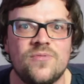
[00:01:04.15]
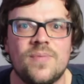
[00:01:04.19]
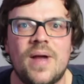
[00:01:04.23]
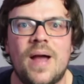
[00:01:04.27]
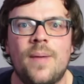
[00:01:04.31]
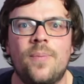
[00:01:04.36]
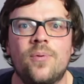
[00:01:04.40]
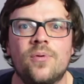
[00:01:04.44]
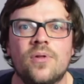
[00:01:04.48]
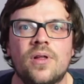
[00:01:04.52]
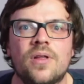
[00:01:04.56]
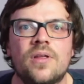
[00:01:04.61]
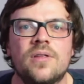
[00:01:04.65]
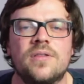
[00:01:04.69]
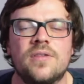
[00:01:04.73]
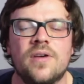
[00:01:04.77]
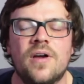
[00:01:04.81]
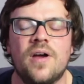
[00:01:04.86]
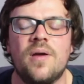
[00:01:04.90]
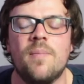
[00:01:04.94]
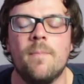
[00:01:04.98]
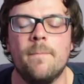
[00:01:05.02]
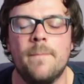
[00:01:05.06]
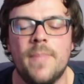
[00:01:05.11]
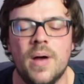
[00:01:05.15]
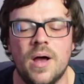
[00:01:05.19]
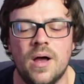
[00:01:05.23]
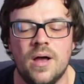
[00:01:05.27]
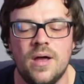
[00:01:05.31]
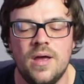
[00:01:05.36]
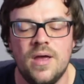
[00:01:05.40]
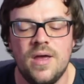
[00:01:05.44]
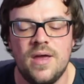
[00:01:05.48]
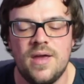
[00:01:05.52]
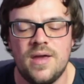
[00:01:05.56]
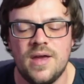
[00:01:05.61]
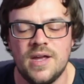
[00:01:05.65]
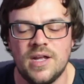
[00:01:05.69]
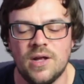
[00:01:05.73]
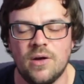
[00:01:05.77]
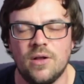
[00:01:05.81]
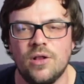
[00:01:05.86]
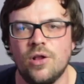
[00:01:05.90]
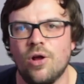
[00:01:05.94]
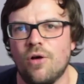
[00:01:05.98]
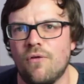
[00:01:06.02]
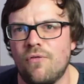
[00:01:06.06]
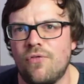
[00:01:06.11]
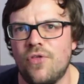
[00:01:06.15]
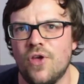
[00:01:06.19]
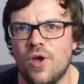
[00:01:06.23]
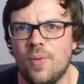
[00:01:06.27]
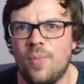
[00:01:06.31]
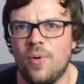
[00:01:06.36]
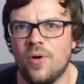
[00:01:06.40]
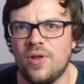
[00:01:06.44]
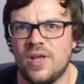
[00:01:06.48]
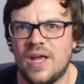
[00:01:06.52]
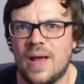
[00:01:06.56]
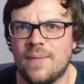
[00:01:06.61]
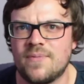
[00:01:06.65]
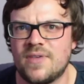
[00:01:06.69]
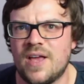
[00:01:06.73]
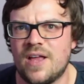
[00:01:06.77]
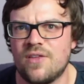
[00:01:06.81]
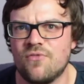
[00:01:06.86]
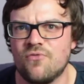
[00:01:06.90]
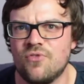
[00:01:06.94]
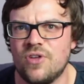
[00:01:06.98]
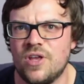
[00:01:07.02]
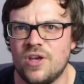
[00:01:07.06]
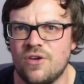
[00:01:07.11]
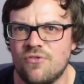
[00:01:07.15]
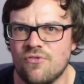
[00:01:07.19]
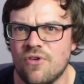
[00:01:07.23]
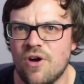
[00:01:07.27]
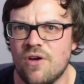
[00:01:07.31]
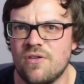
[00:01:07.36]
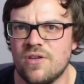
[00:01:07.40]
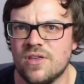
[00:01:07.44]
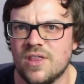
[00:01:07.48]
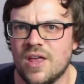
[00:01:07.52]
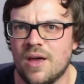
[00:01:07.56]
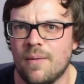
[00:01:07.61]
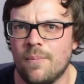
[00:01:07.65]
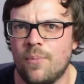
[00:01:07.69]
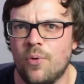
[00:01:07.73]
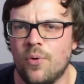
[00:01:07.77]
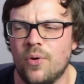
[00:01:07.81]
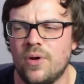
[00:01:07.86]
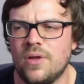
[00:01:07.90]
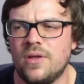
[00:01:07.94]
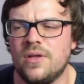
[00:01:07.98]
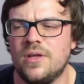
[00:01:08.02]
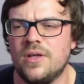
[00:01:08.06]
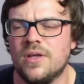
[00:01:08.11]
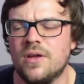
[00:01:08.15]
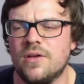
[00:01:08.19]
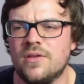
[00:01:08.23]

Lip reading: Apple at the time, but a lot of third-party apps hadn't really grown at that point.